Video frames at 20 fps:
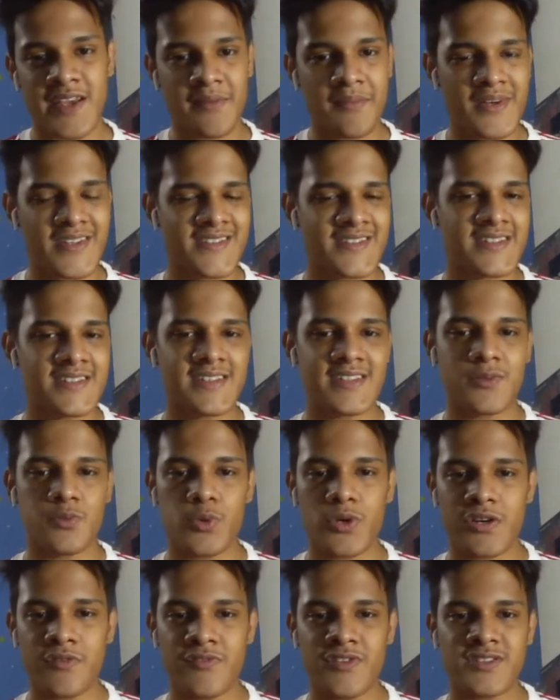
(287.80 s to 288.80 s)
Man City. It
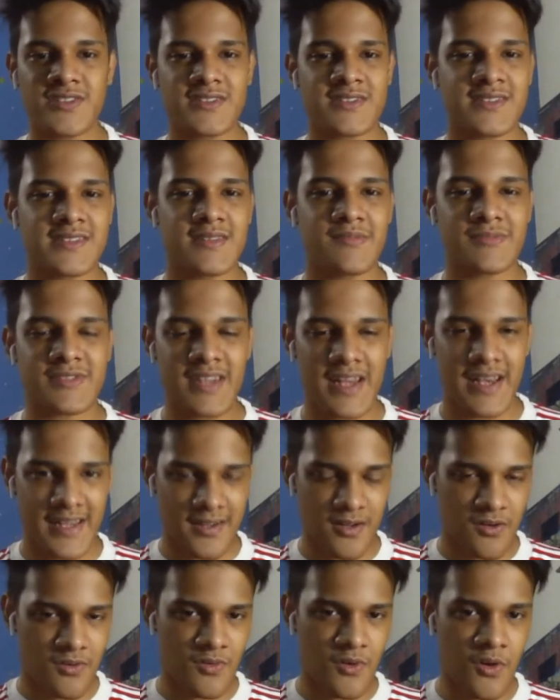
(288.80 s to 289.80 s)
worked versus teams
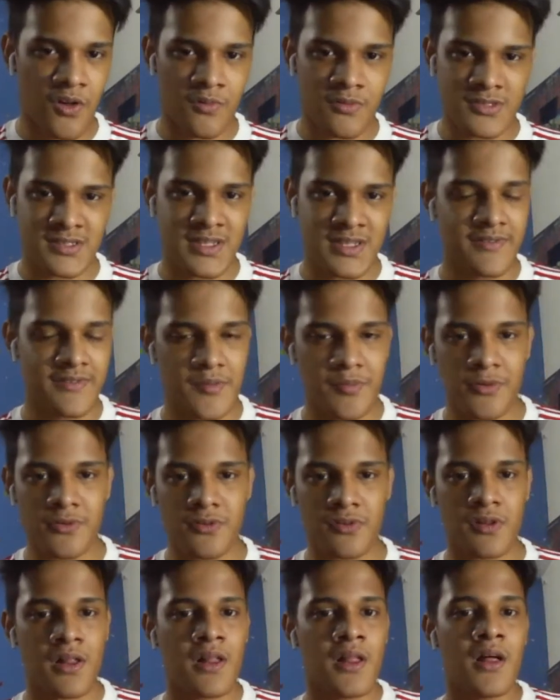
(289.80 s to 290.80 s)
like almost
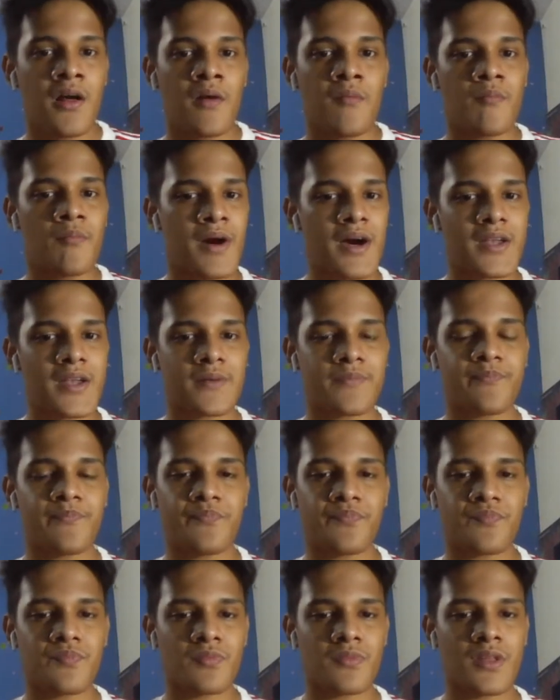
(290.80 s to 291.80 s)
Liverpool. But
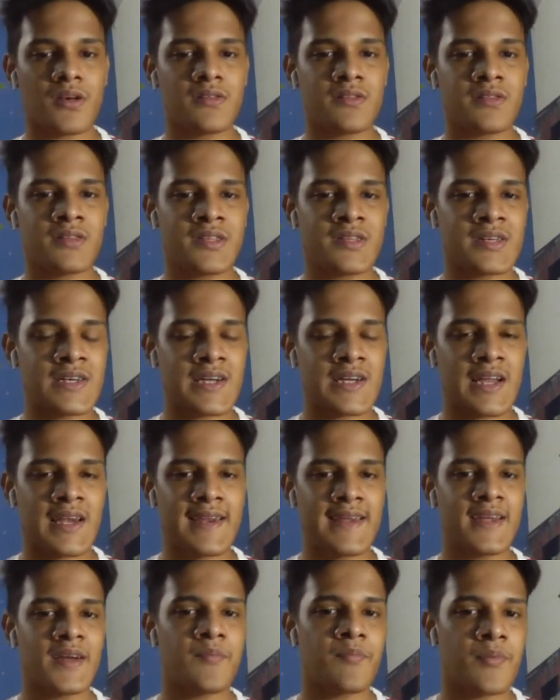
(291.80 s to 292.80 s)
the
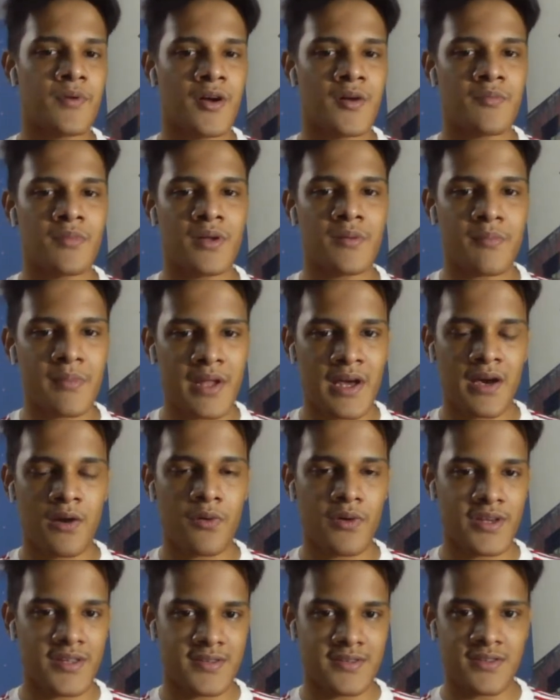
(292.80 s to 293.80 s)
clear problem
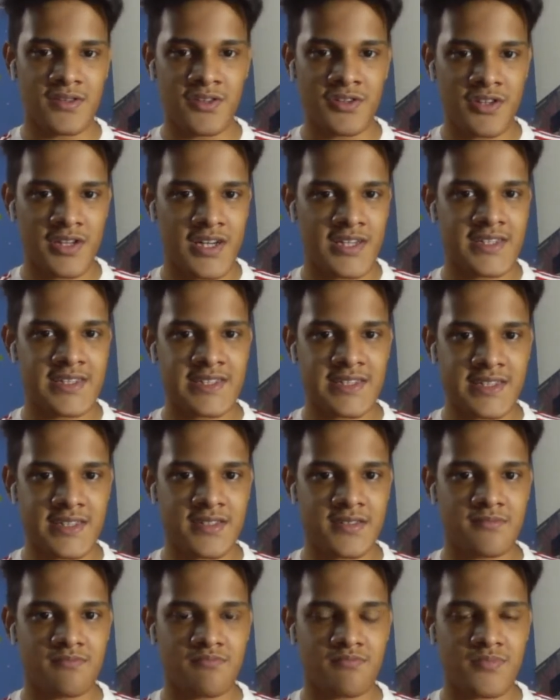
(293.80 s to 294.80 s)
now is United
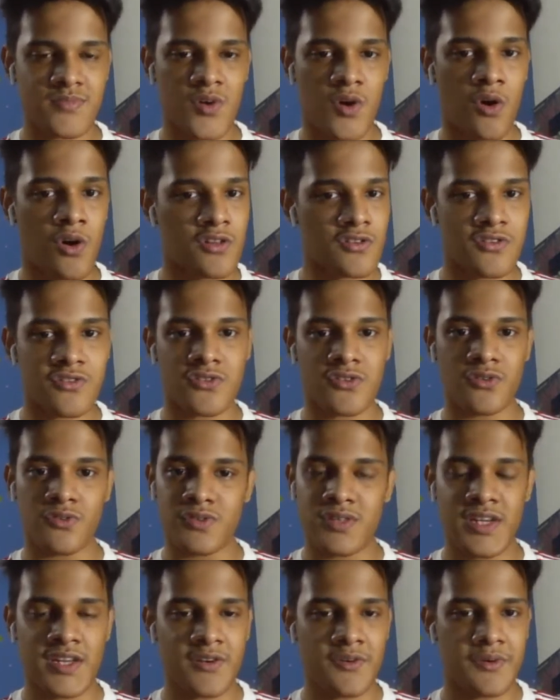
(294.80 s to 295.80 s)
also,
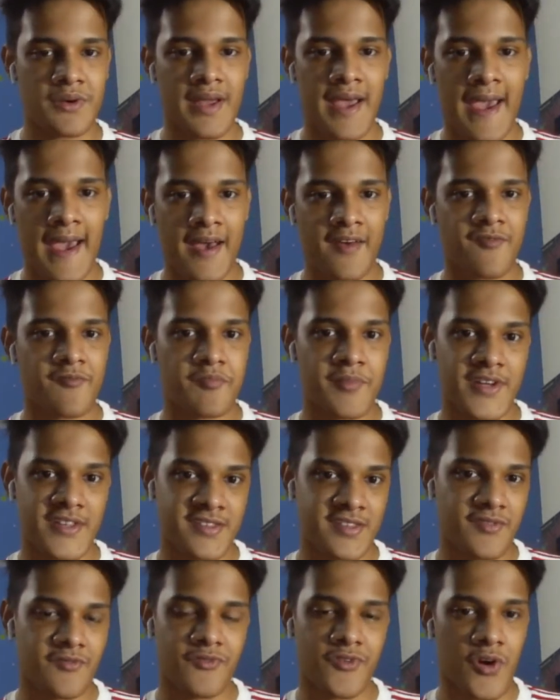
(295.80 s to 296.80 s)
they don't have
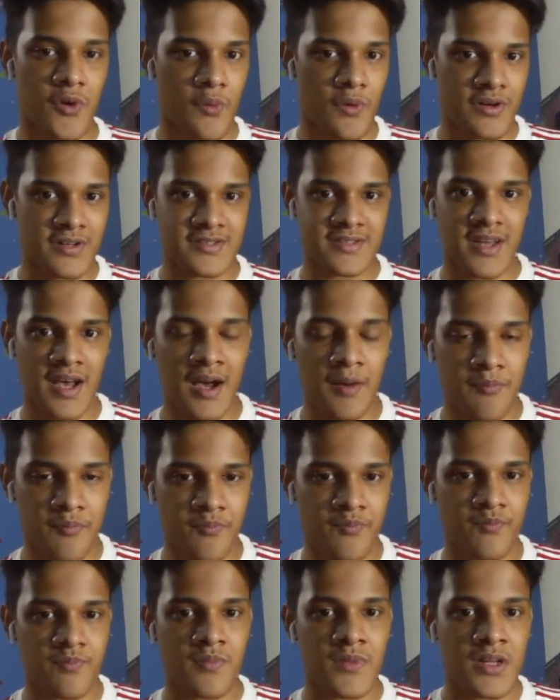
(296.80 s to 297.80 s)
pressing forwards up
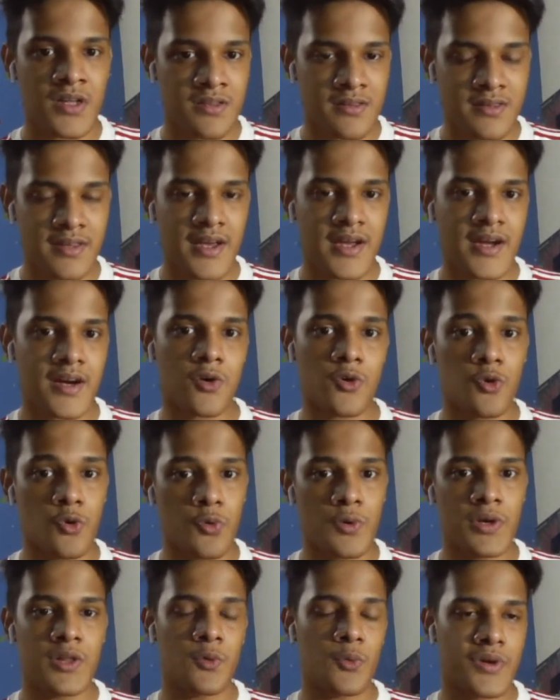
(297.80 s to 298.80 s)
there who
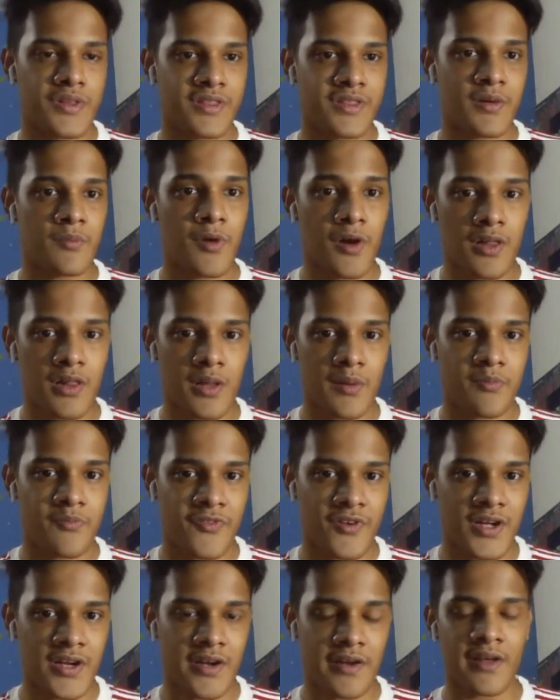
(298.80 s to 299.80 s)
will win the ball up
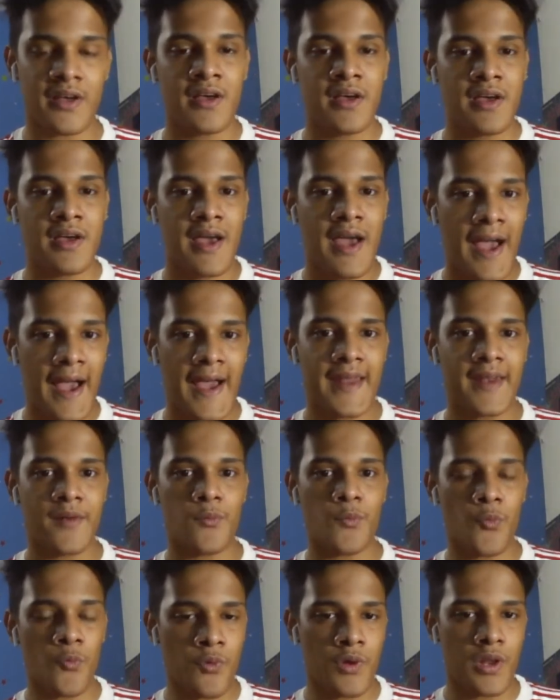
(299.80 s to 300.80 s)
front. and
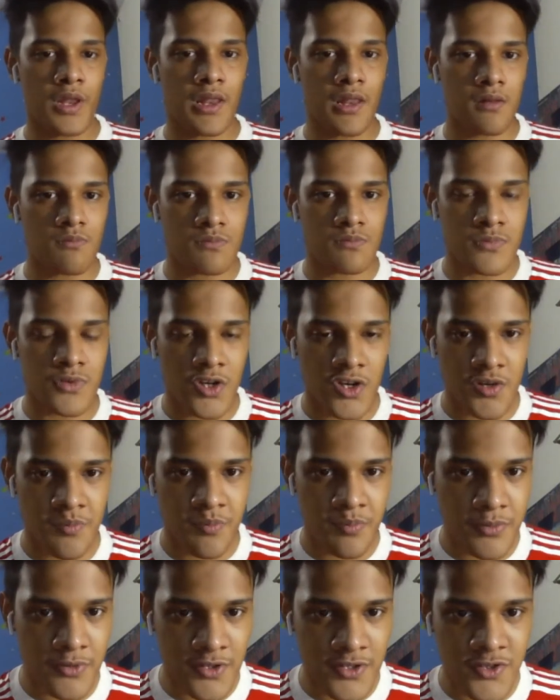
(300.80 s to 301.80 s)
will
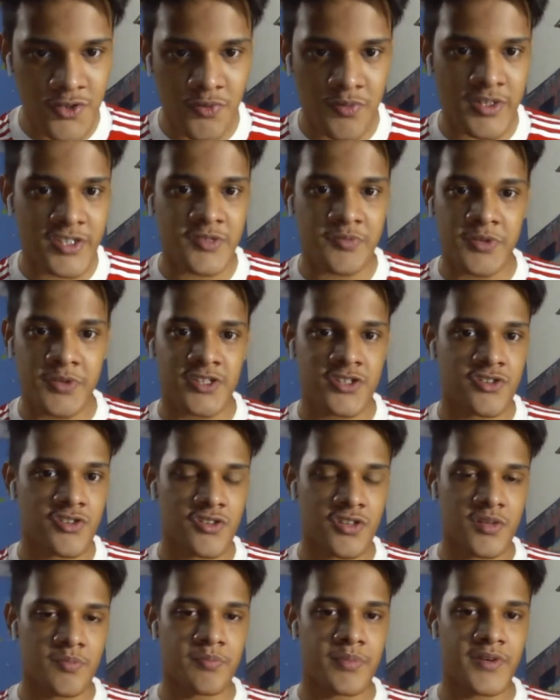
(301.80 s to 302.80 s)
not put too much pressure
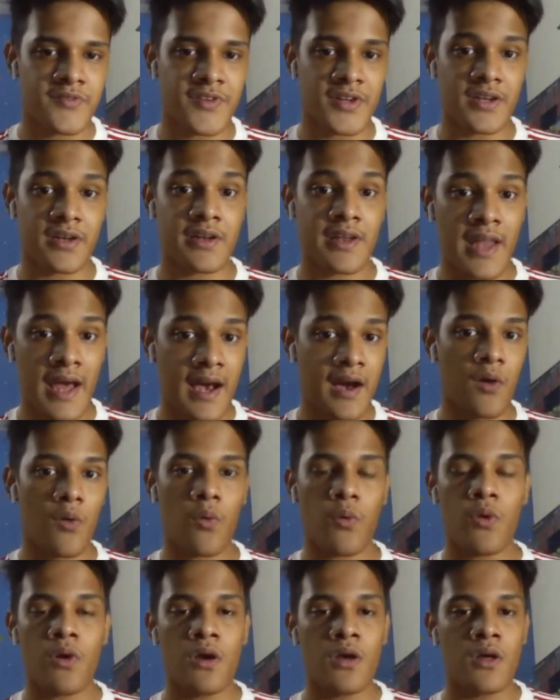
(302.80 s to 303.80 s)
on the pivot. Now